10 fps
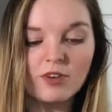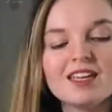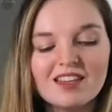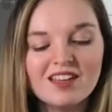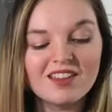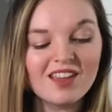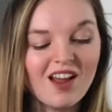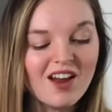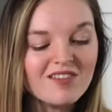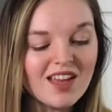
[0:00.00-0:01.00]
There they
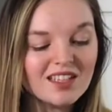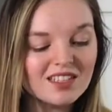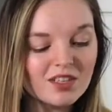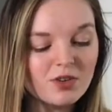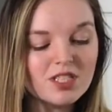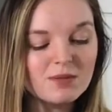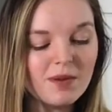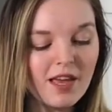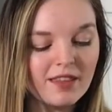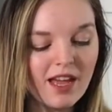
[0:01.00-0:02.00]
are, nice and
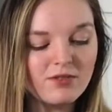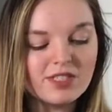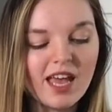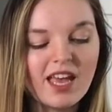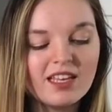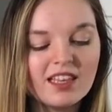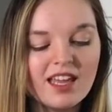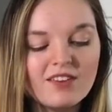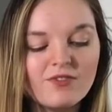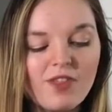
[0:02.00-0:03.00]
crispy on the outside,
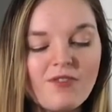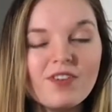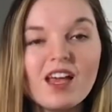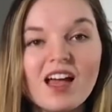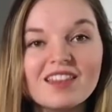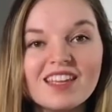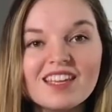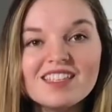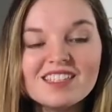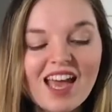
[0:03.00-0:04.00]
light and fluffy on the
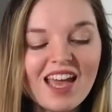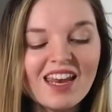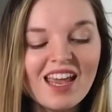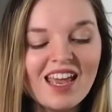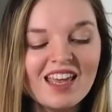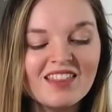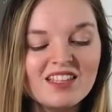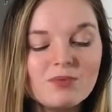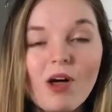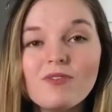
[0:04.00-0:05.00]
inside.
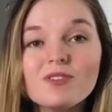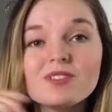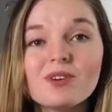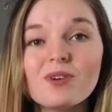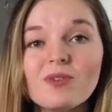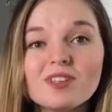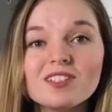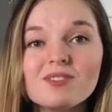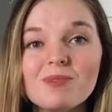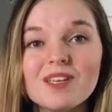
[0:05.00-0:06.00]
These waffles are going
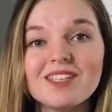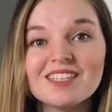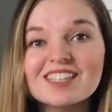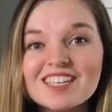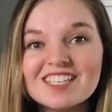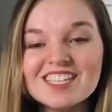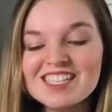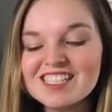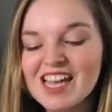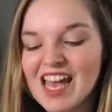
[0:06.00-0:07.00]
to be
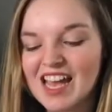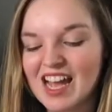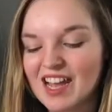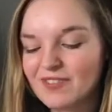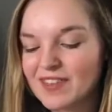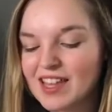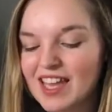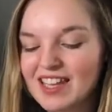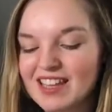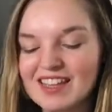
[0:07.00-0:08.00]
delicious. I feel
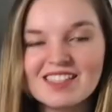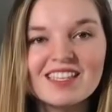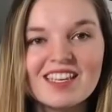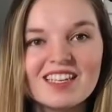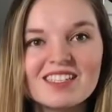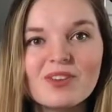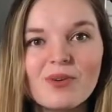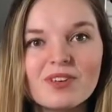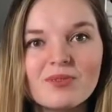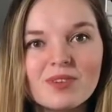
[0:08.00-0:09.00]
like this thing is
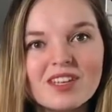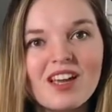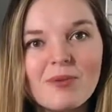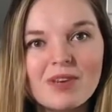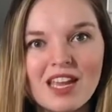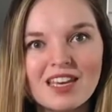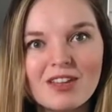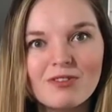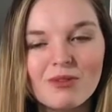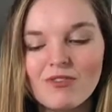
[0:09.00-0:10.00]
going to really come in handy
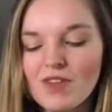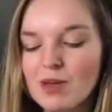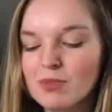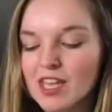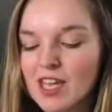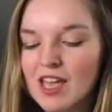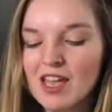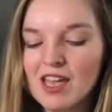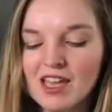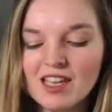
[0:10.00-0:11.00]
with my family.
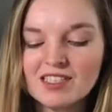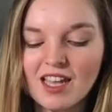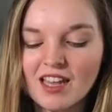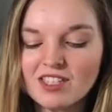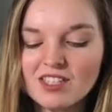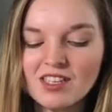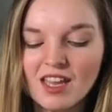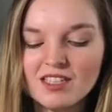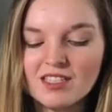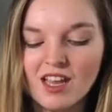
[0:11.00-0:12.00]
It's got just a
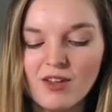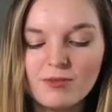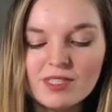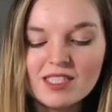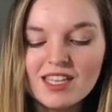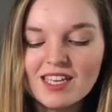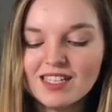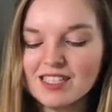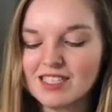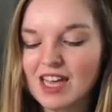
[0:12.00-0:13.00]
nice
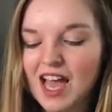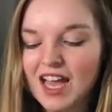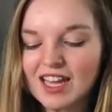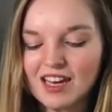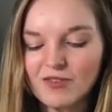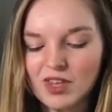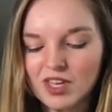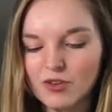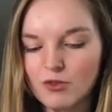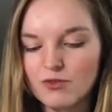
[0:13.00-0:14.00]
sleek design. I feel
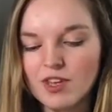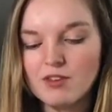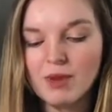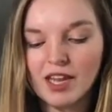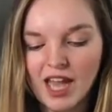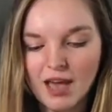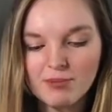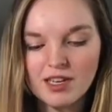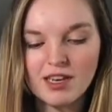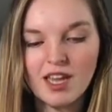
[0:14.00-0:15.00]
like it will fit in my
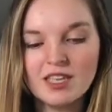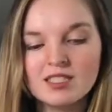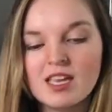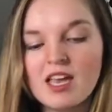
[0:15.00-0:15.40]
cabinet nice